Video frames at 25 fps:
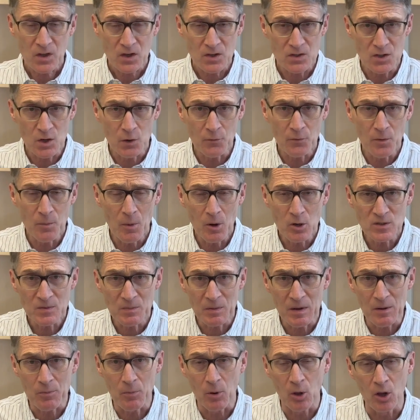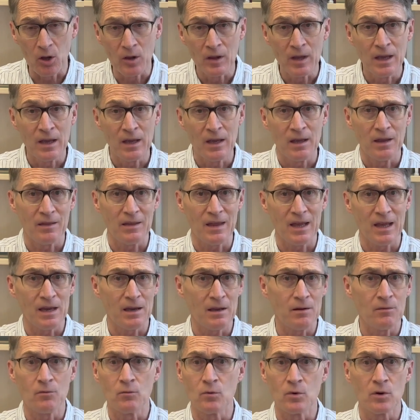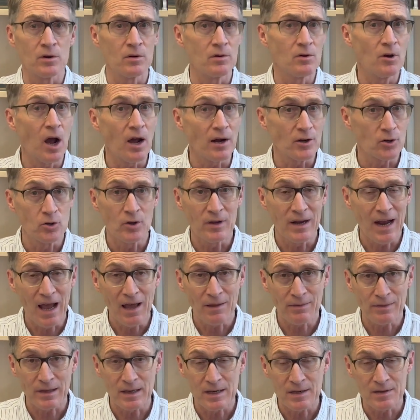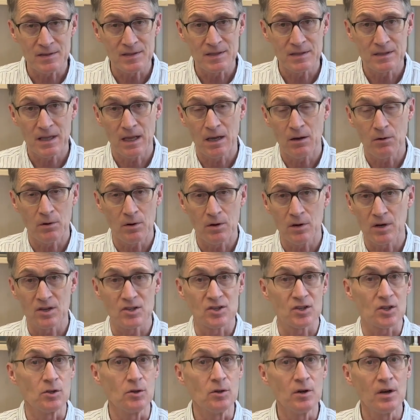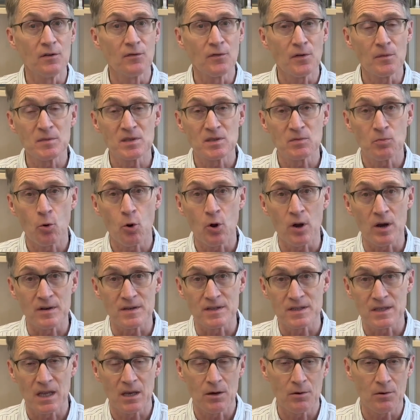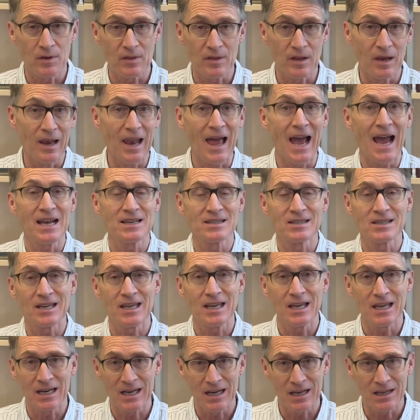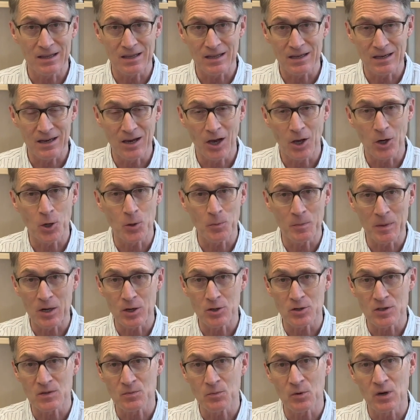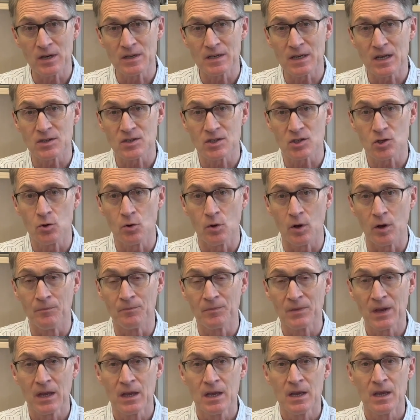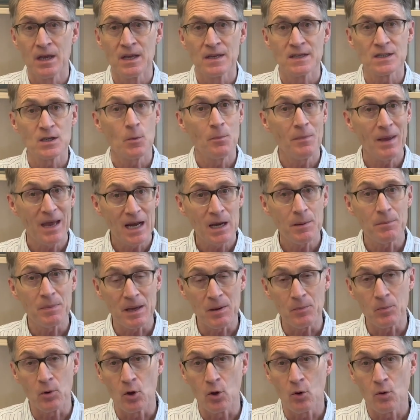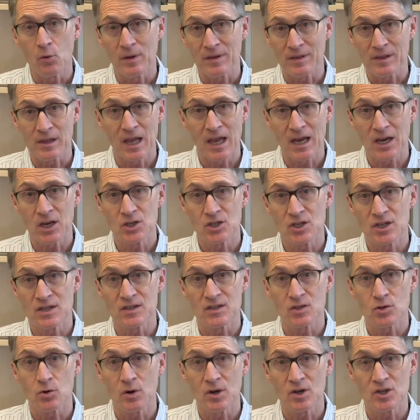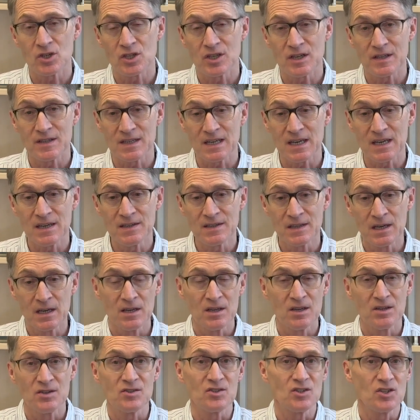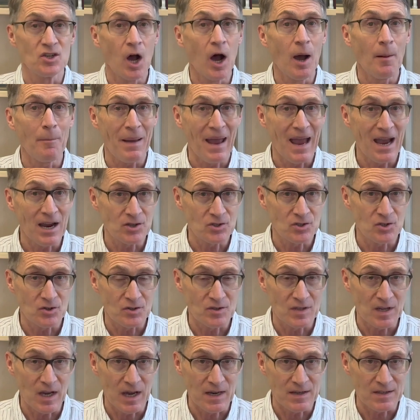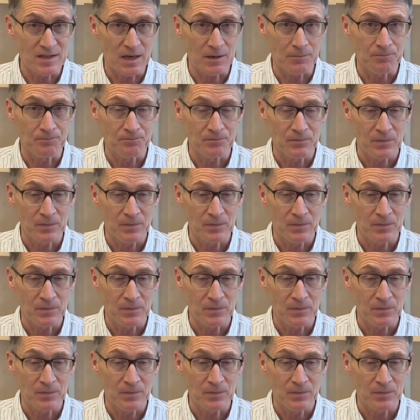So for most people, they were not good athletes. They were excluded from sports. They were the last kid in the 100-meter sprint at school. So many people with glycogen storage disease stop exercising.